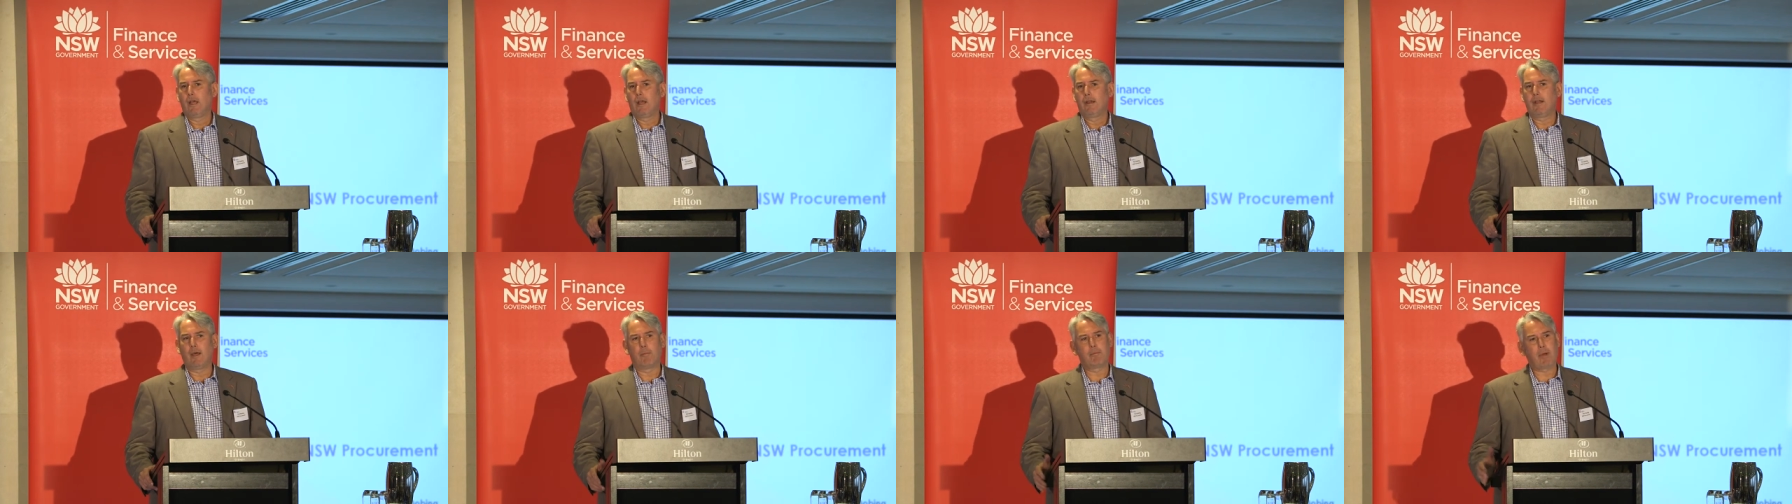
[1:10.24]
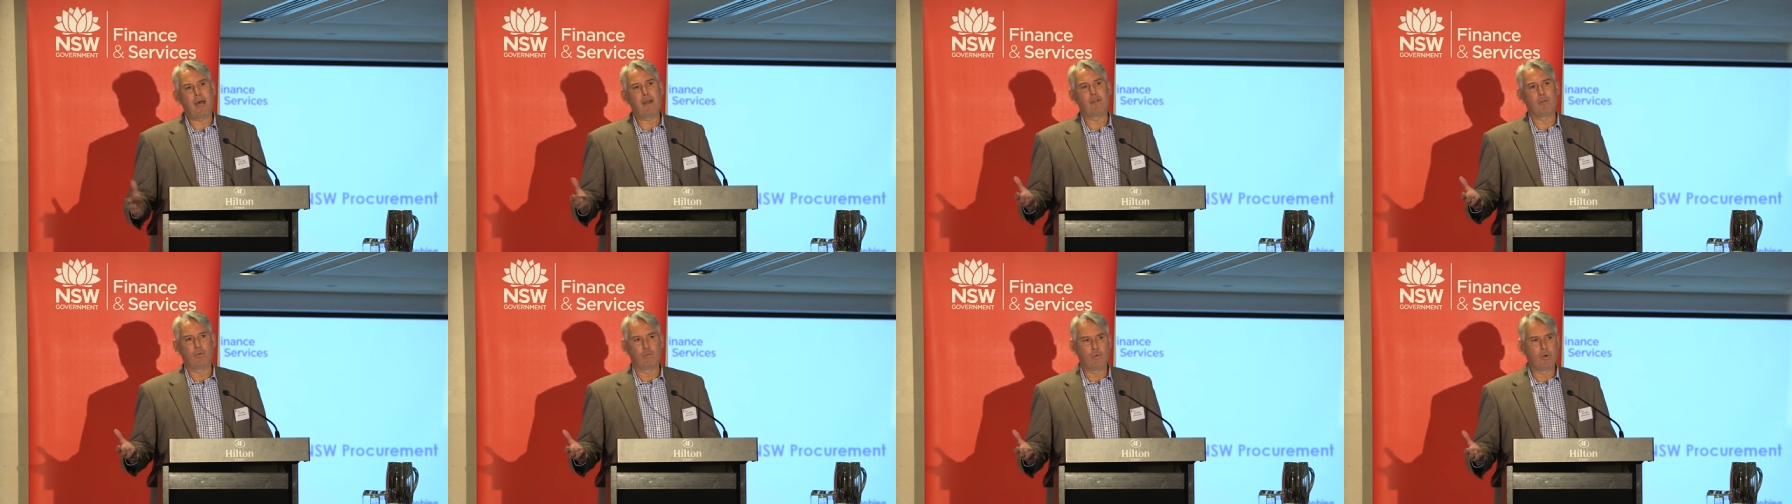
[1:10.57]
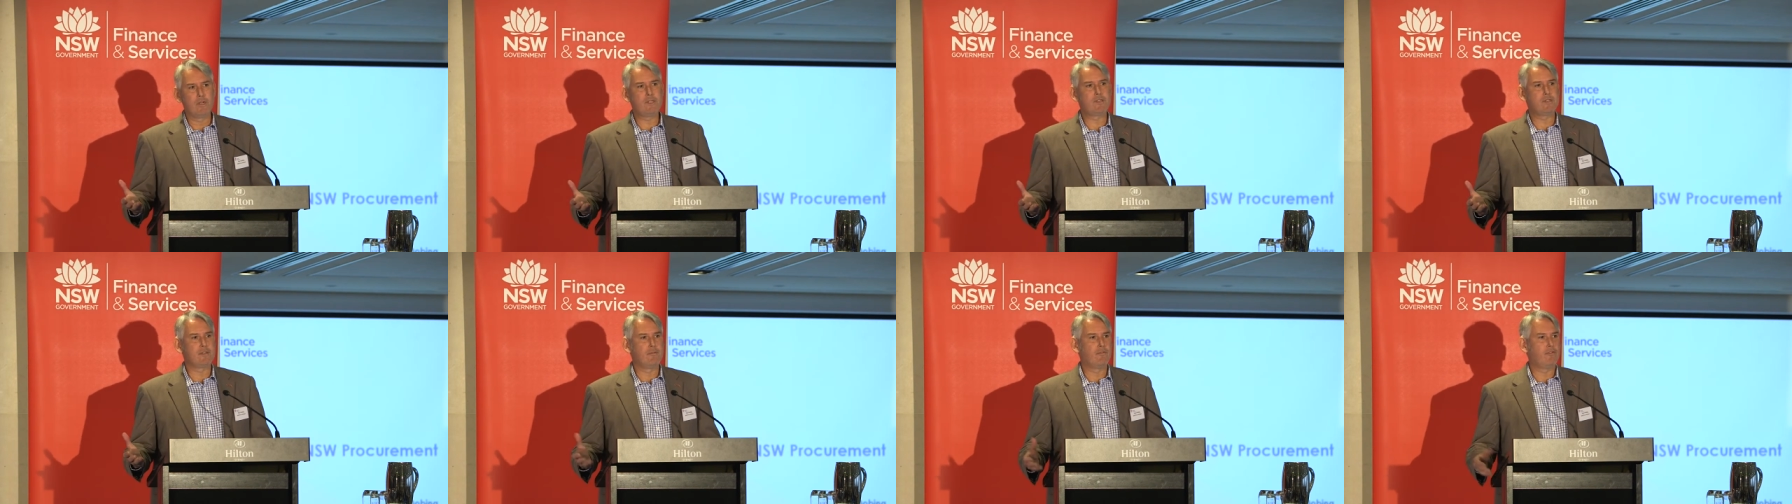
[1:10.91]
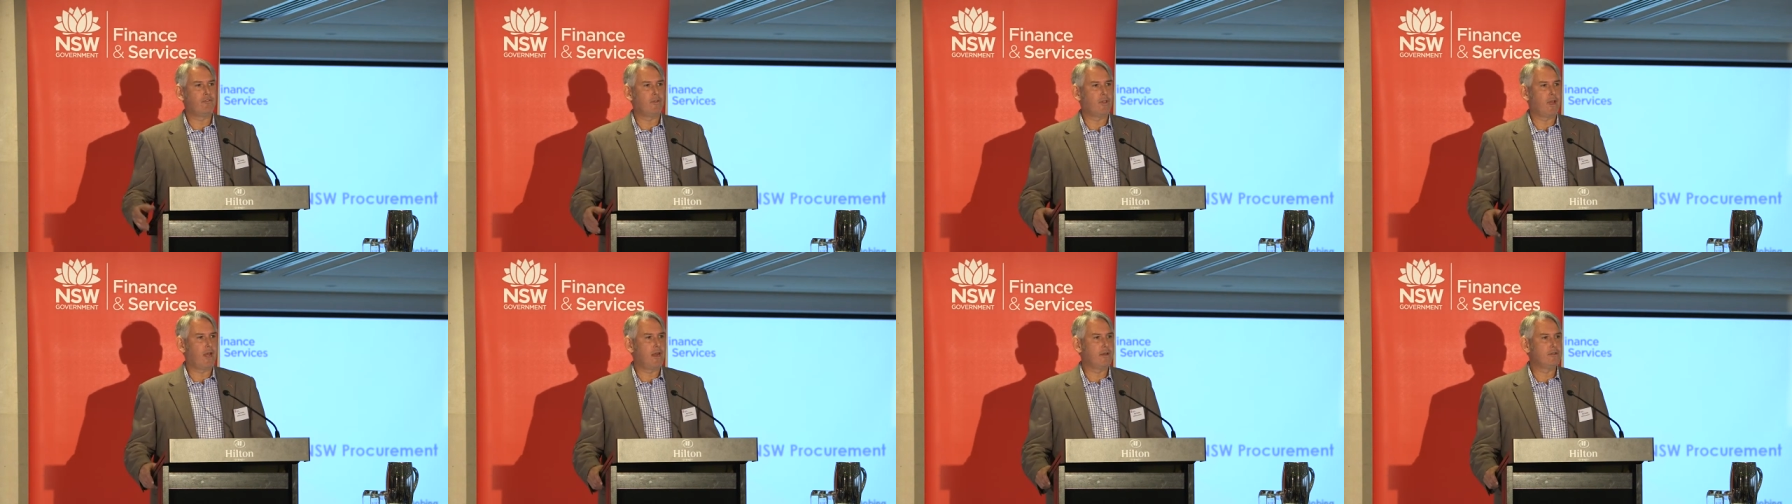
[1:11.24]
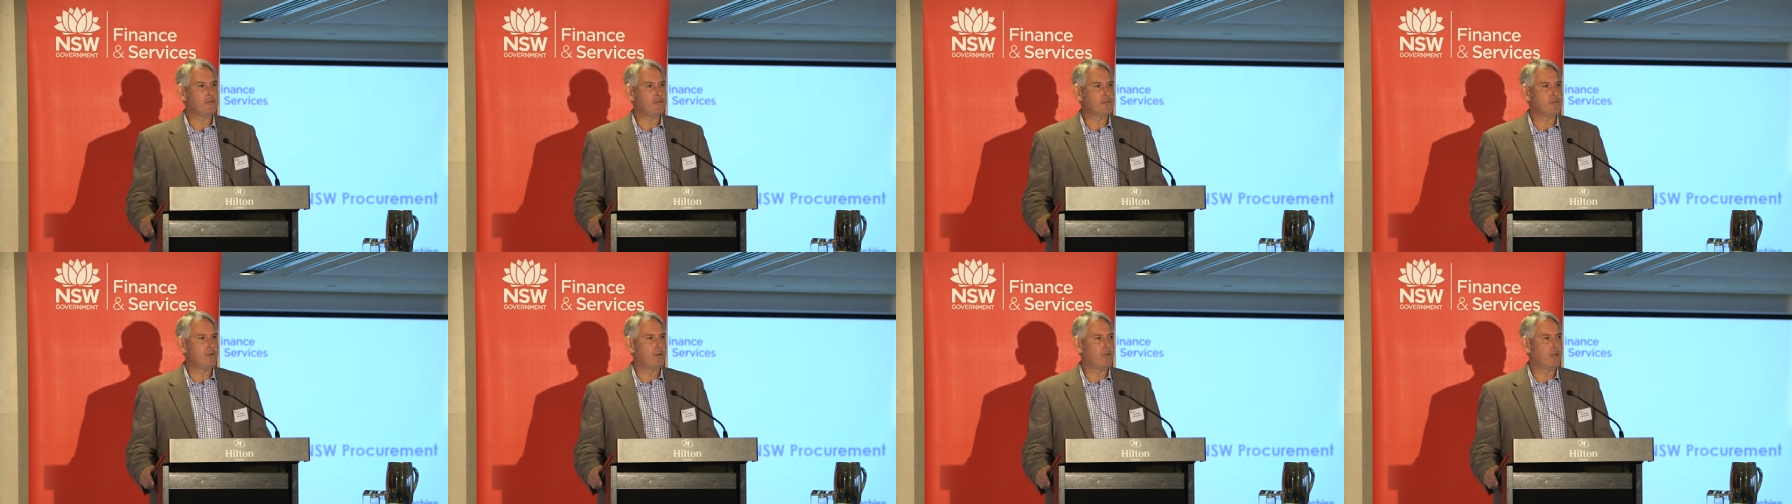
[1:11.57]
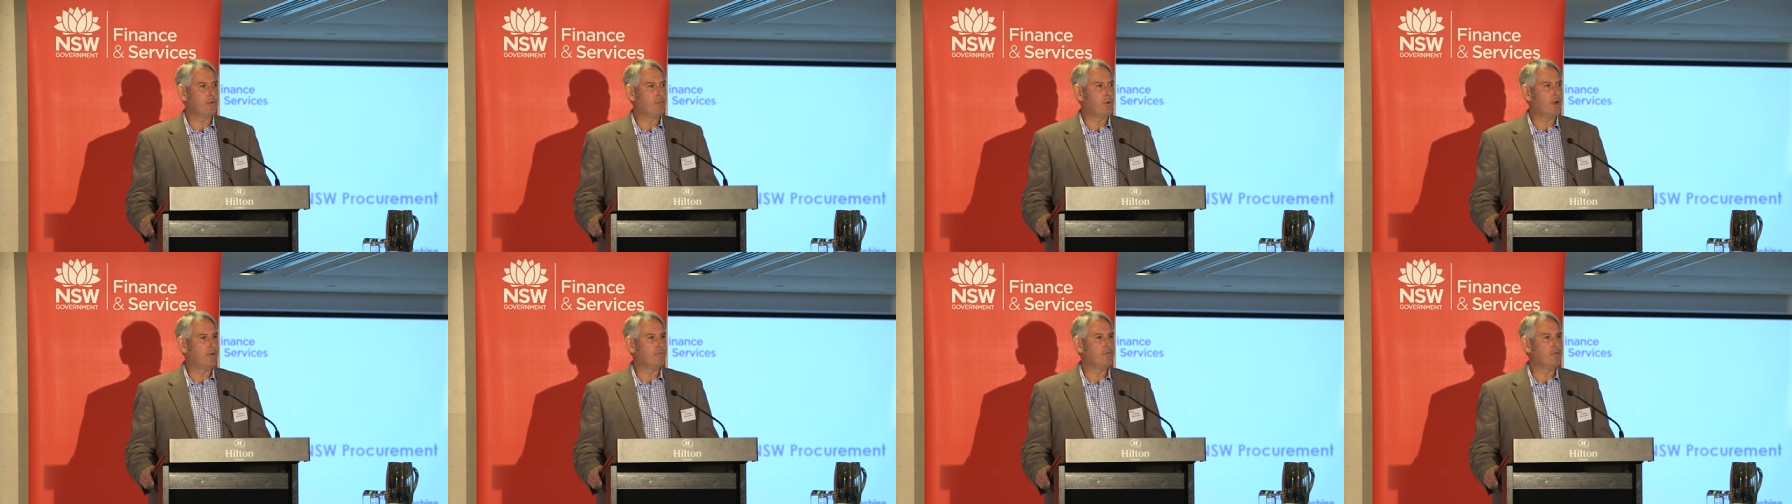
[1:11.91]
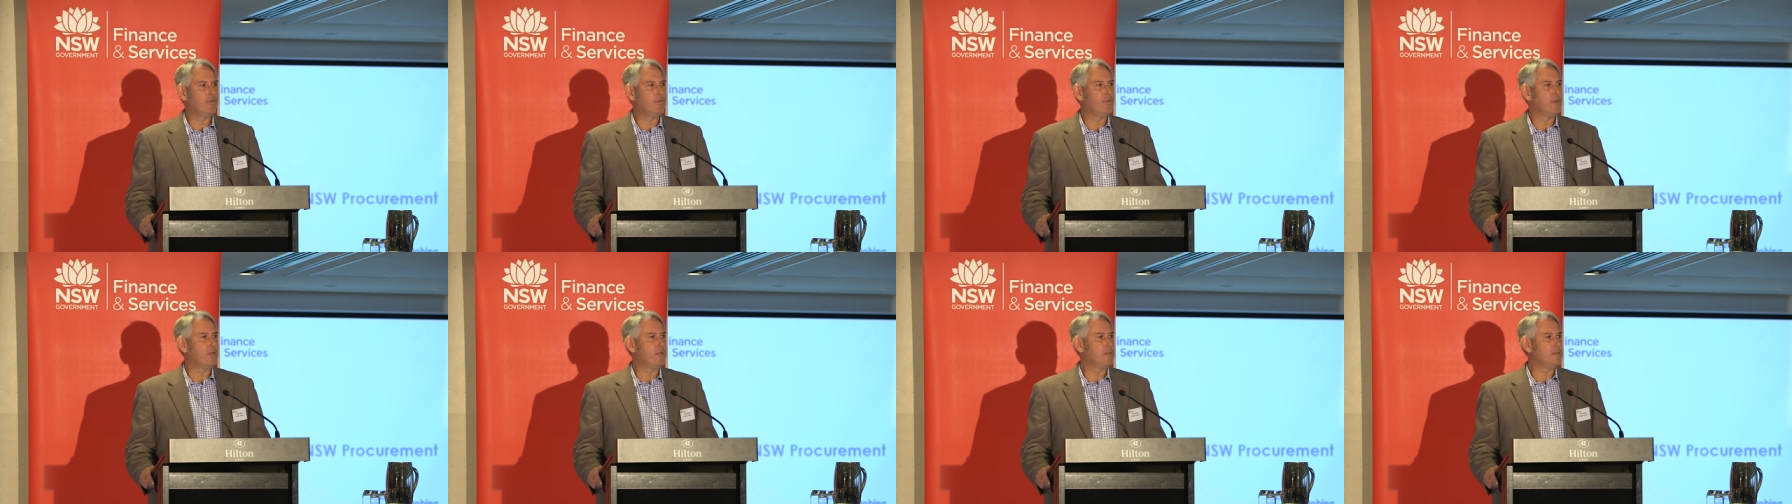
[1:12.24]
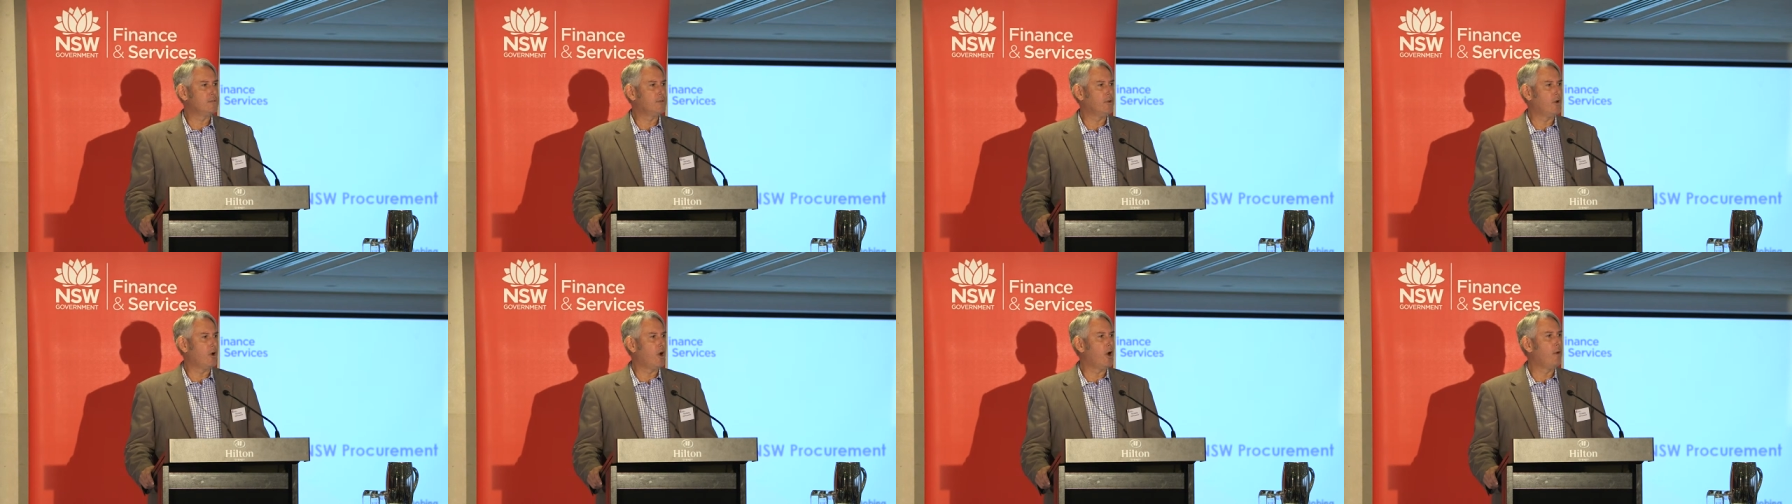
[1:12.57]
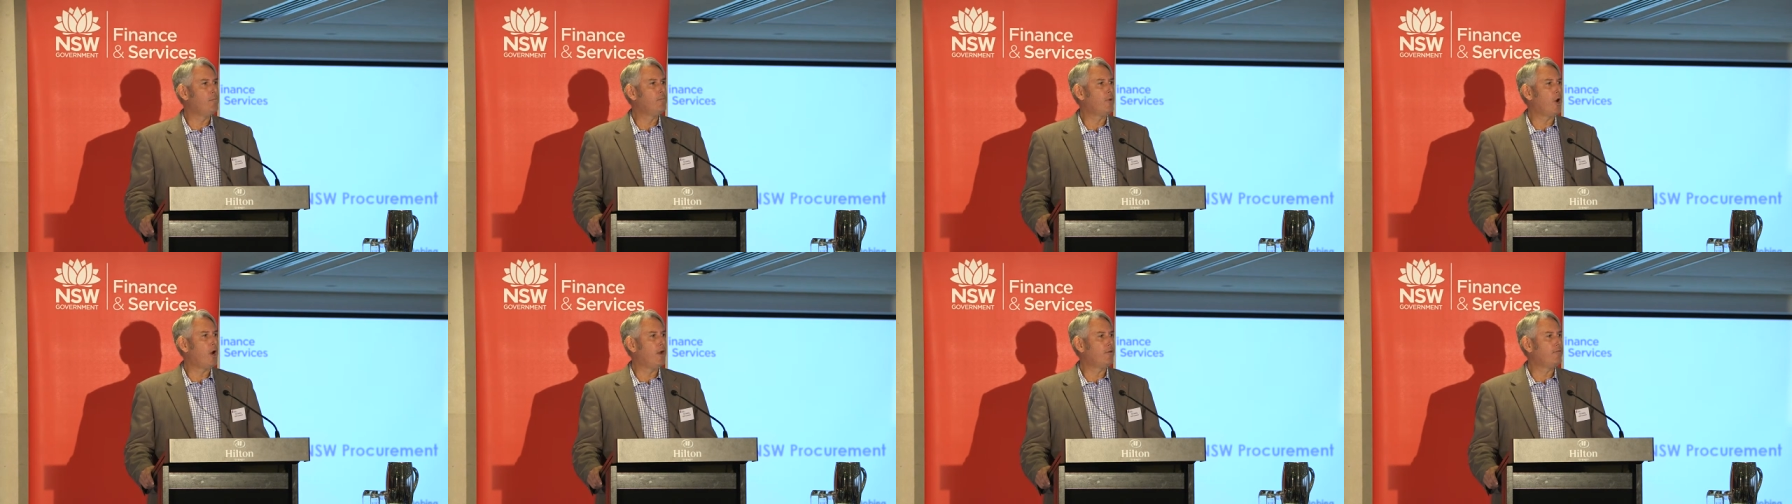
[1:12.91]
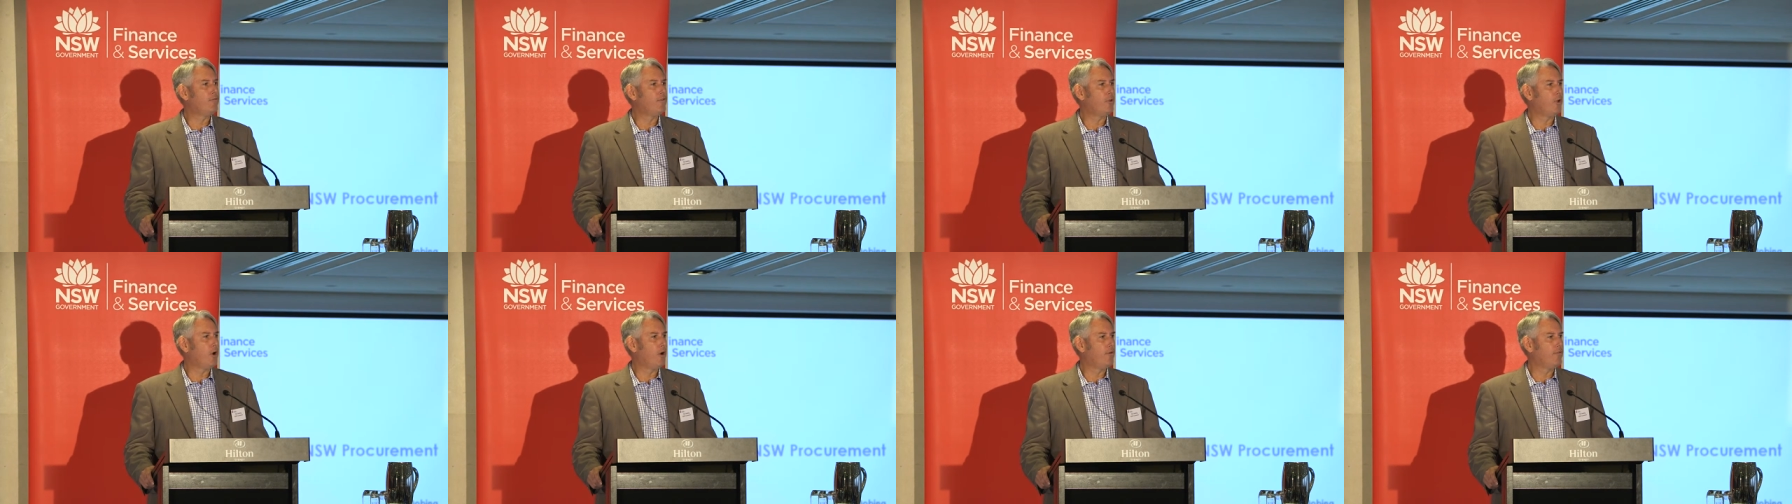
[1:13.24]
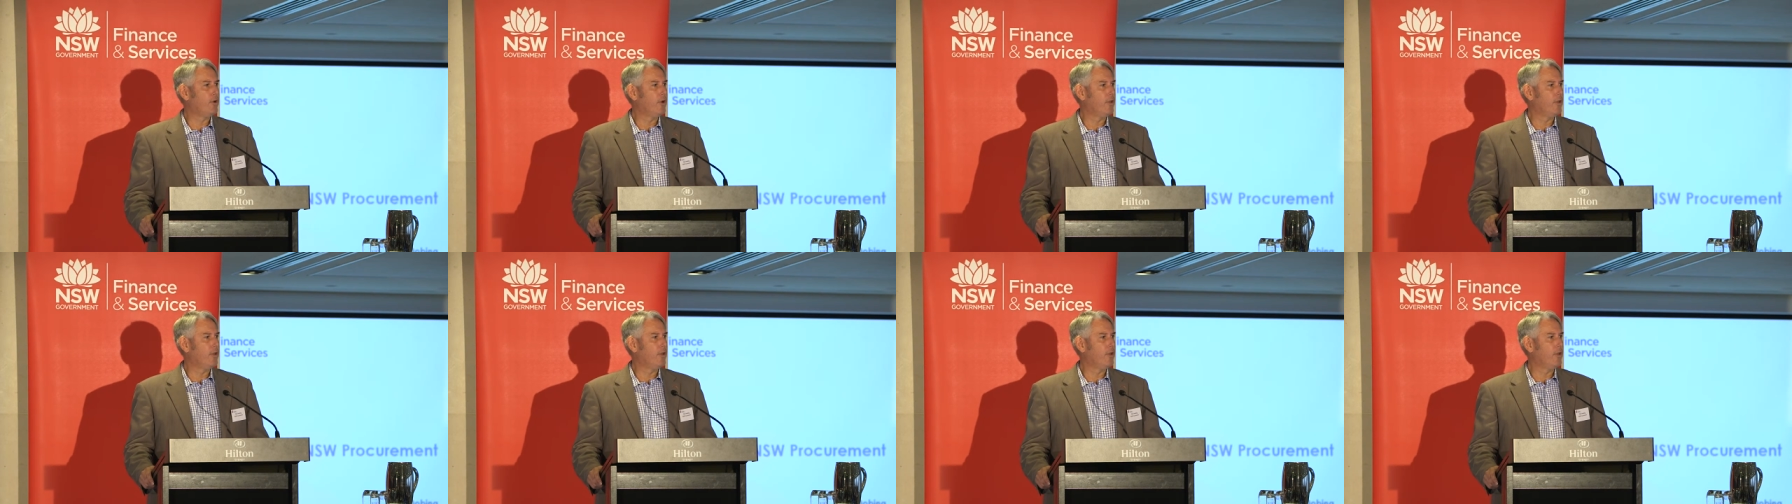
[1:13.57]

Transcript: Now, part of the reason reason for that, and certainly one of the things that I'm mindful of,